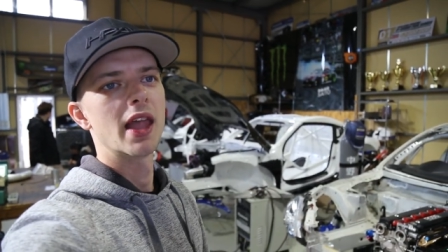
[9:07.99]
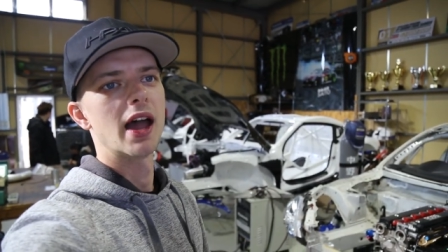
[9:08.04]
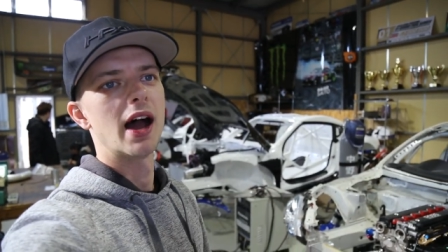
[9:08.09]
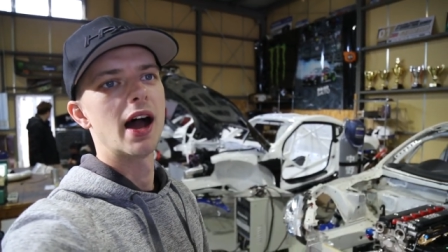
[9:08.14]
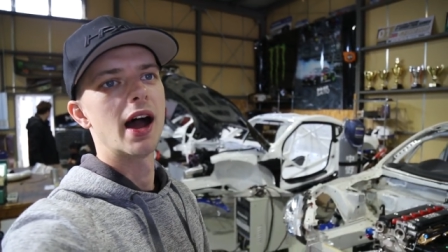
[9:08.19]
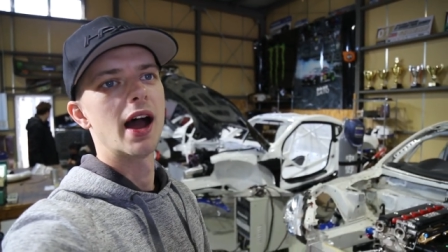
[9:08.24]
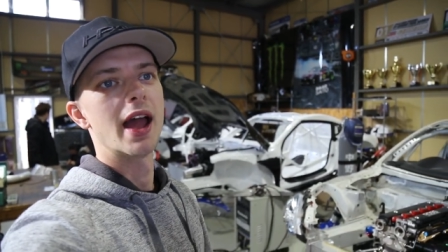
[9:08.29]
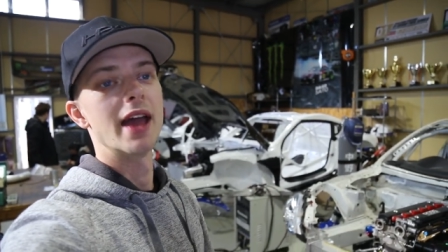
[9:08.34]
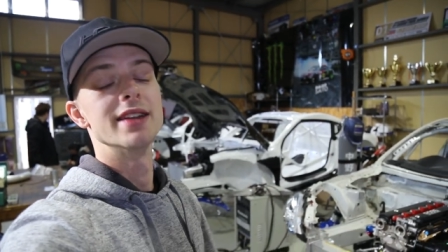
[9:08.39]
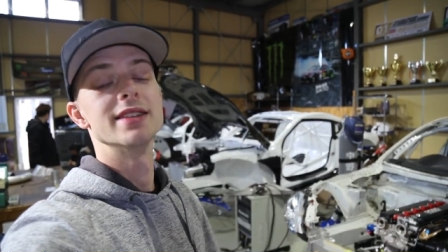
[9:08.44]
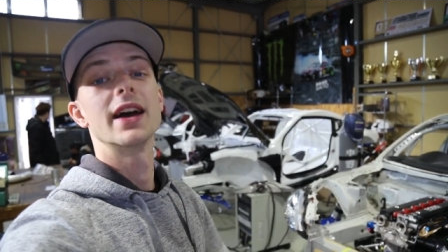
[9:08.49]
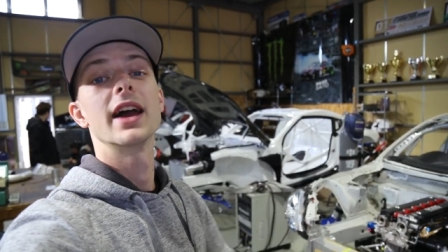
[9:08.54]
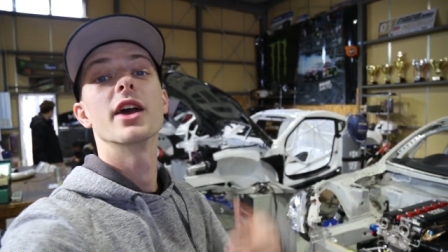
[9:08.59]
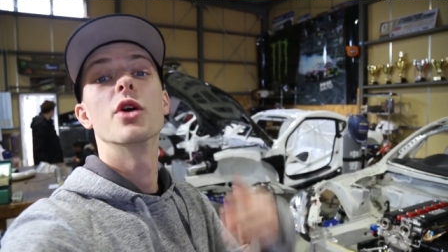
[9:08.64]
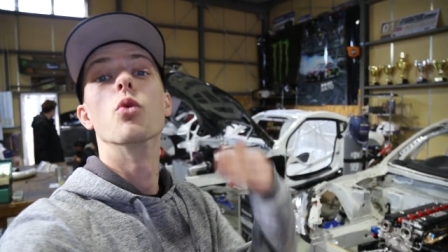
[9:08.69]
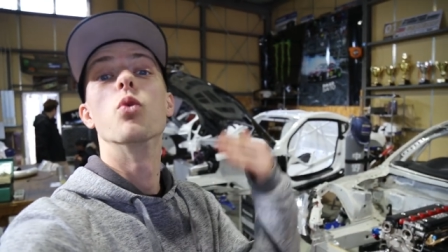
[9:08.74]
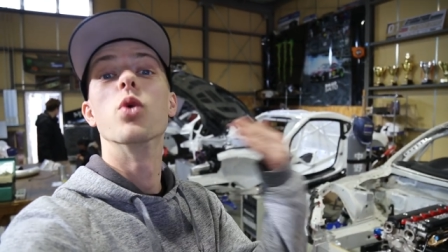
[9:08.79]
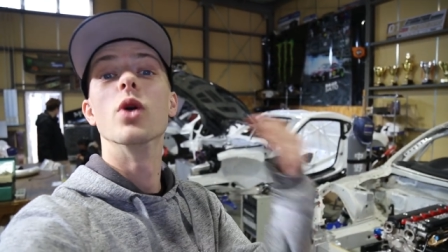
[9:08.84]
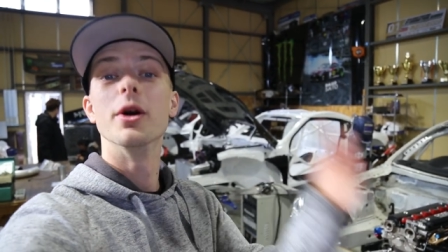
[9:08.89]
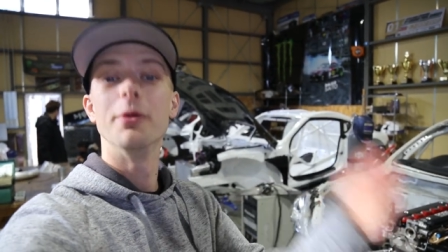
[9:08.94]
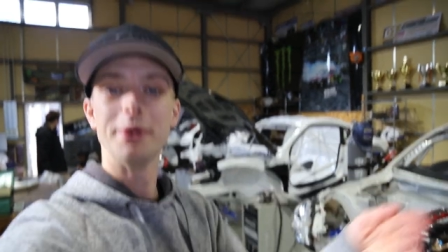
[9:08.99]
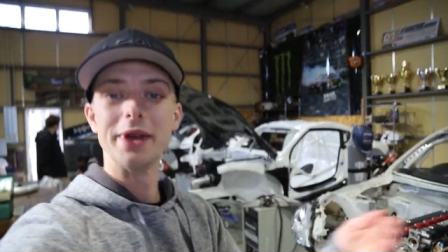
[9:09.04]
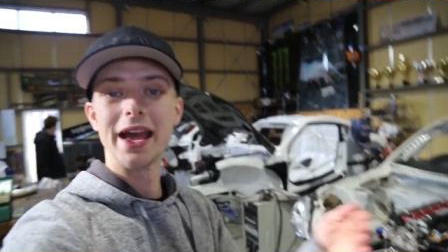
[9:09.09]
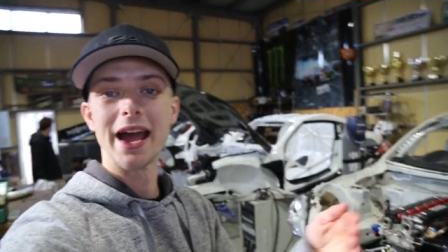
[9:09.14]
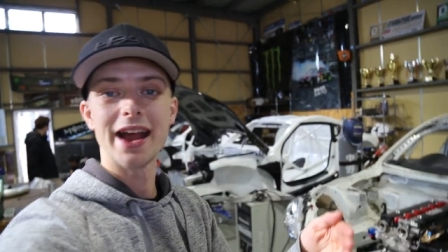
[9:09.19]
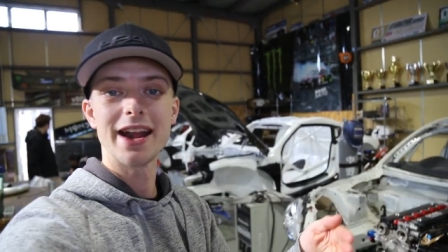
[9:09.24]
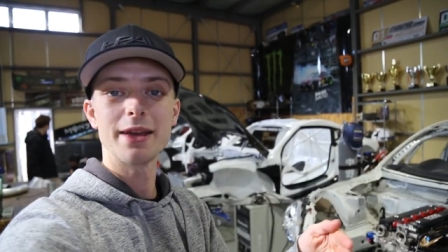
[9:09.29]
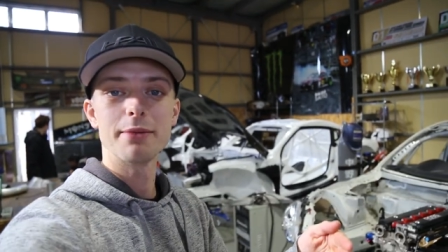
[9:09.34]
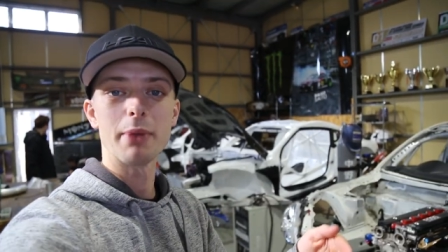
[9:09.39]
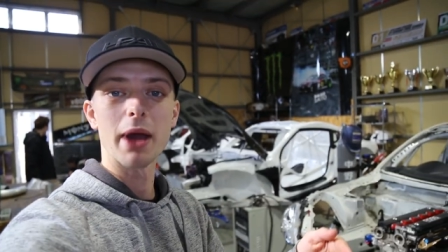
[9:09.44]
Uh, and Daigo will be
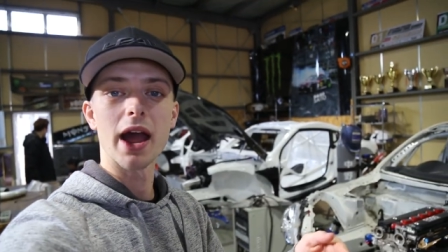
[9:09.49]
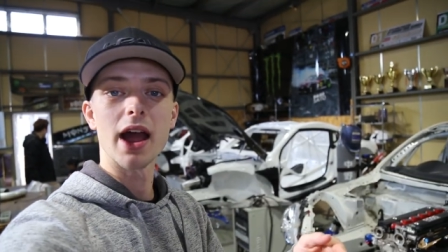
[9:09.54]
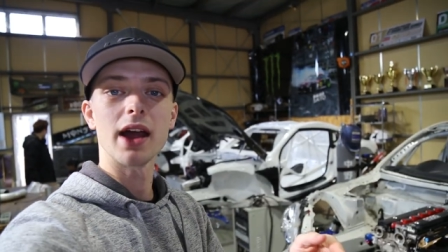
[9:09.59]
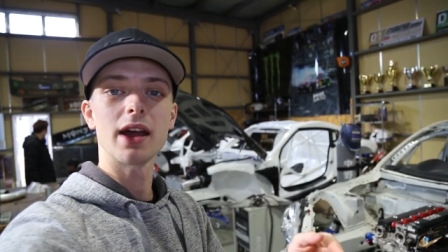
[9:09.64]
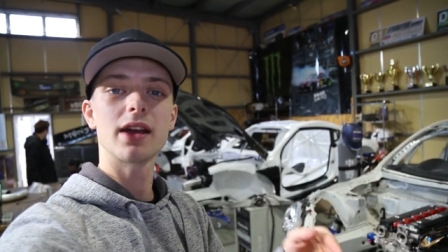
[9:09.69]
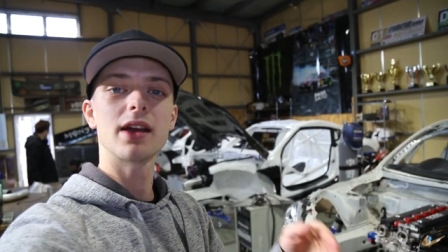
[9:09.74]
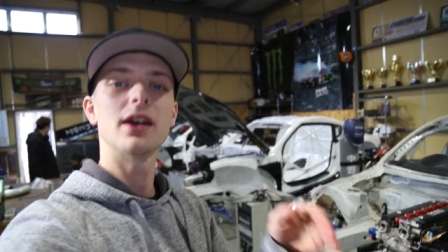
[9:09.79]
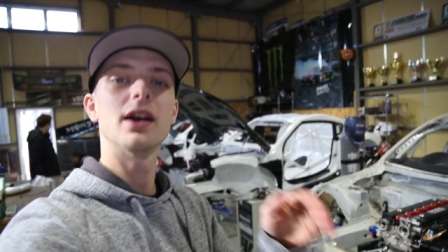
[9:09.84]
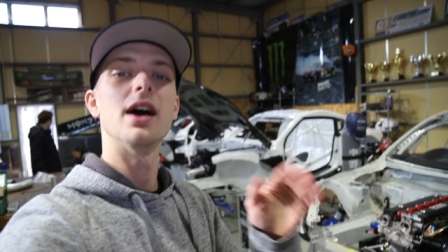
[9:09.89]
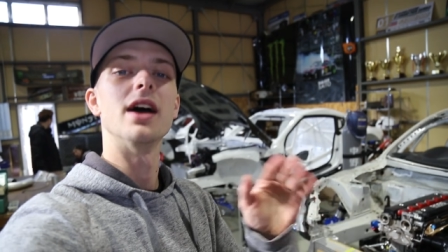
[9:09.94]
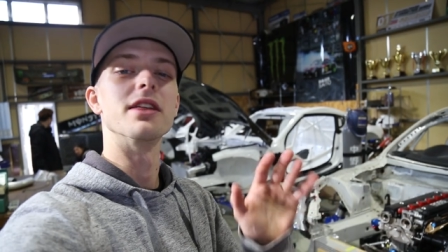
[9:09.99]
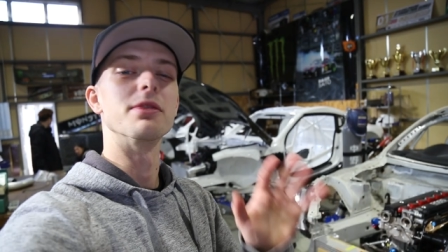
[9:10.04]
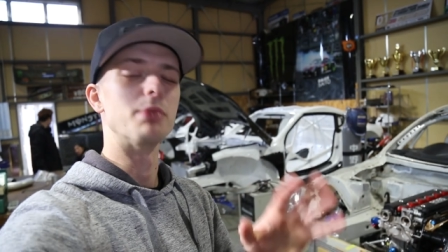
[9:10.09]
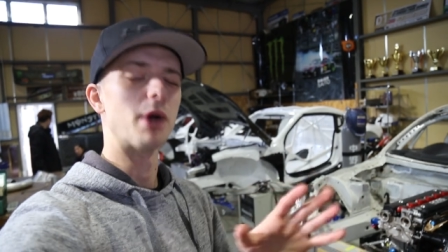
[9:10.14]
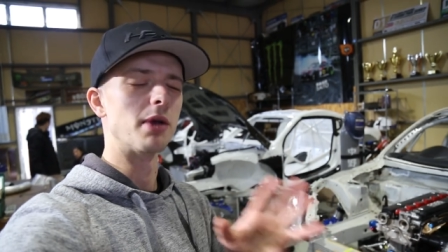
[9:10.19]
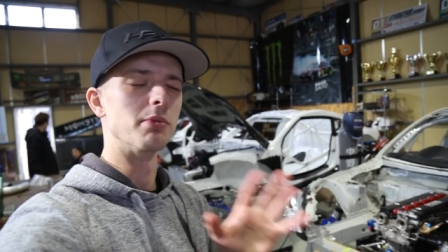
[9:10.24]
heading back, I,